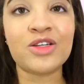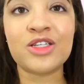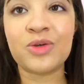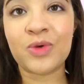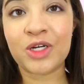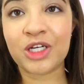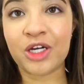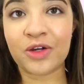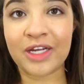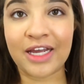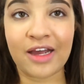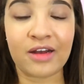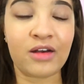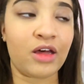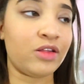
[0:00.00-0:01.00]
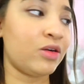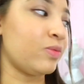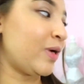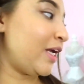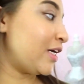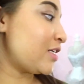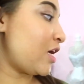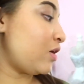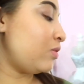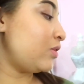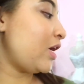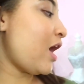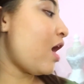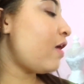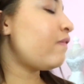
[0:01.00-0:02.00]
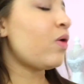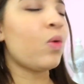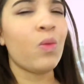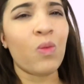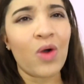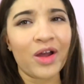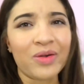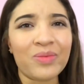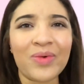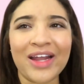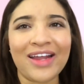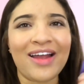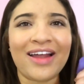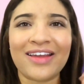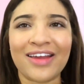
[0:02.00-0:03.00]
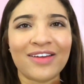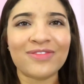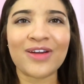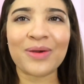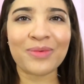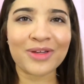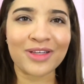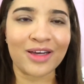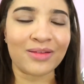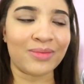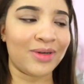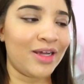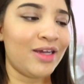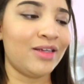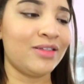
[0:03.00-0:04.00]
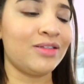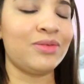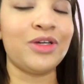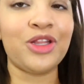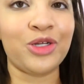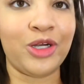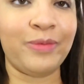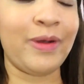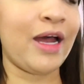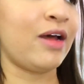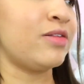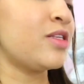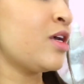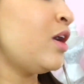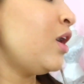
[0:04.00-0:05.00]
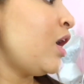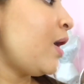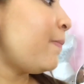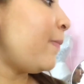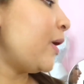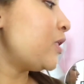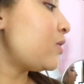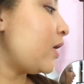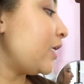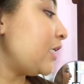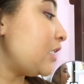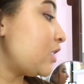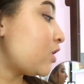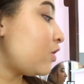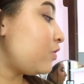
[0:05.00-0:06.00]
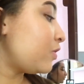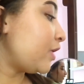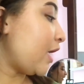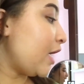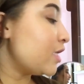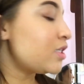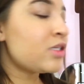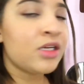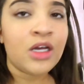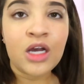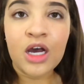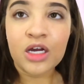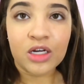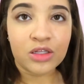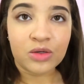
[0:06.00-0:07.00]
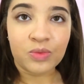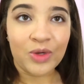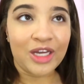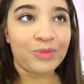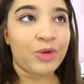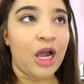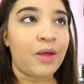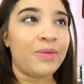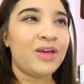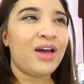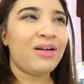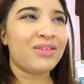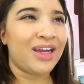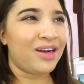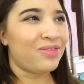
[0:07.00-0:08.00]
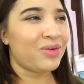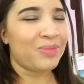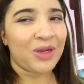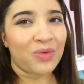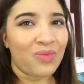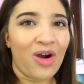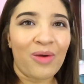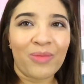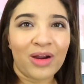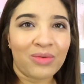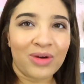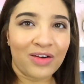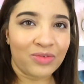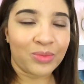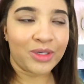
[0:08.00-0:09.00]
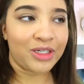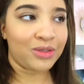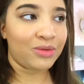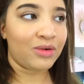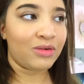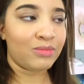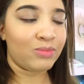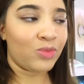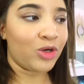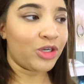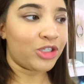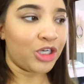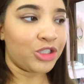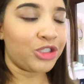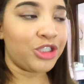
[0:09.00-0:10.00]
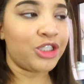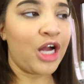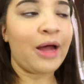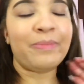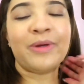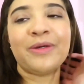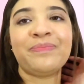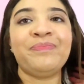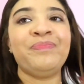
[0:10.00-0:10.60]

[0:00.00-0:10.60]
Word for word: want to go get another weight because I only have one weight. I can't find where the other one is. It's only 3 pounds. But so I need to go get another weight. Probably I'll get it from like Walmart whenever we do more grocery shopping.